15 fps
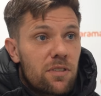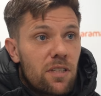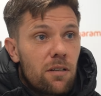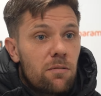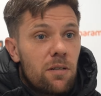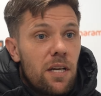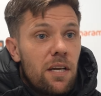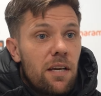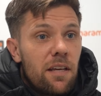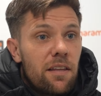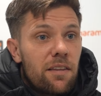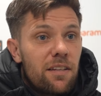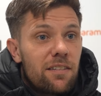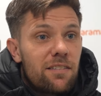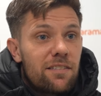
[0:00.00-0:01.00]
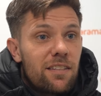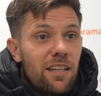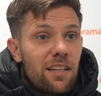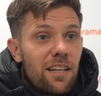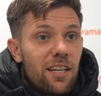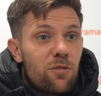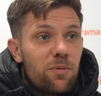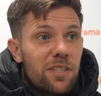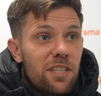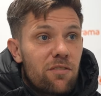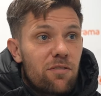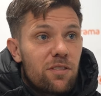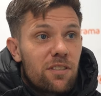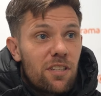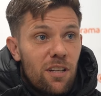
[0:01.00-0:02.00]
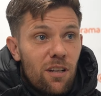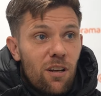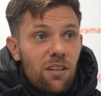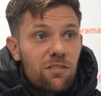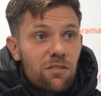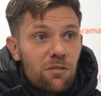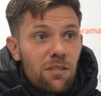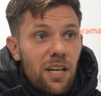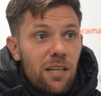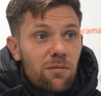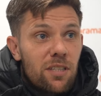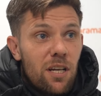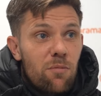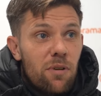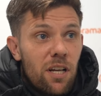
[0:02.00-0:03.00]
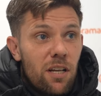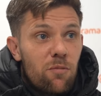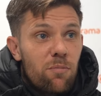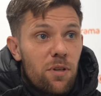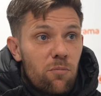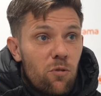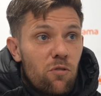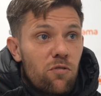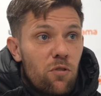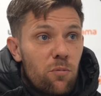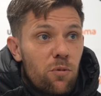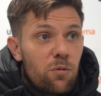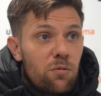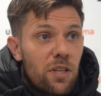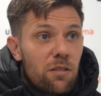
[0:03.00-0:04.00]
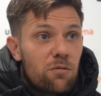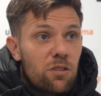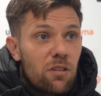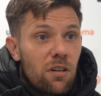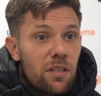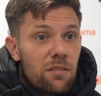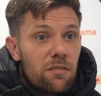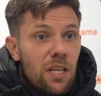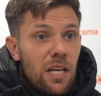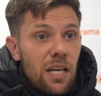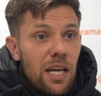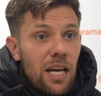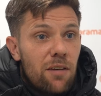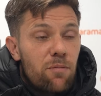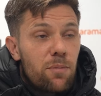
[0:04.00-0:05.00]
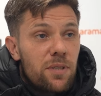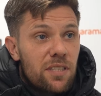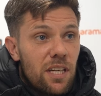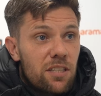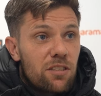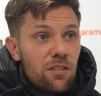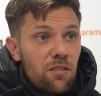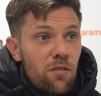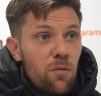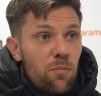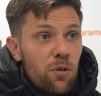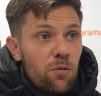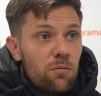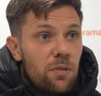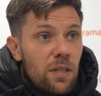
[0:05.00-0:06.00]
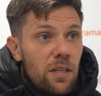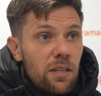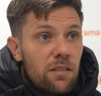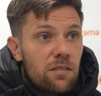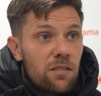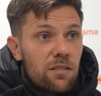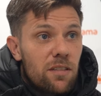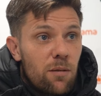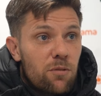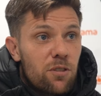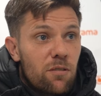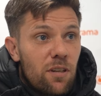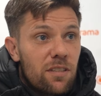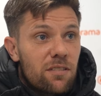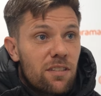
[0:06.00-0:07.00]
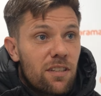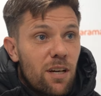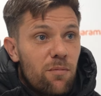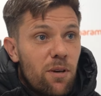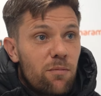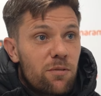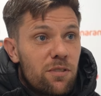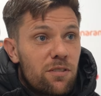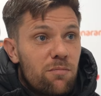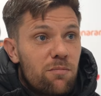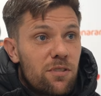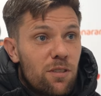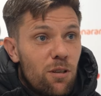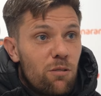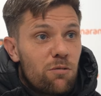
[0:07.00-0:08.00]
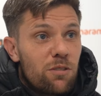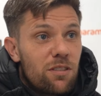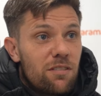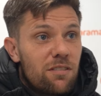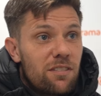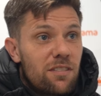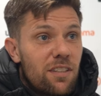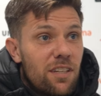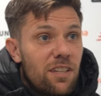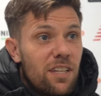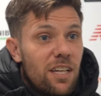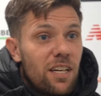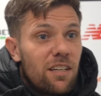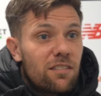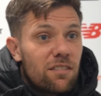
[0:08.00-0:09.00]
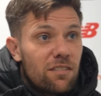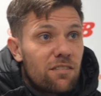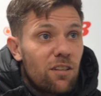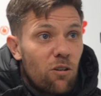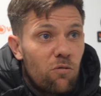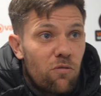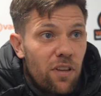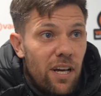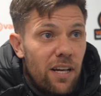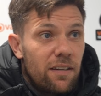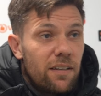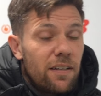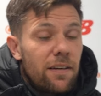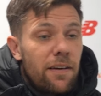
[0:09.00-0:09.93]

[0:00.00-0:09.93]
So a little bit different to the last two games. They play a bit more football. They'll try and have possession of the ball. So it's up to us to come up with some solutions to solve that.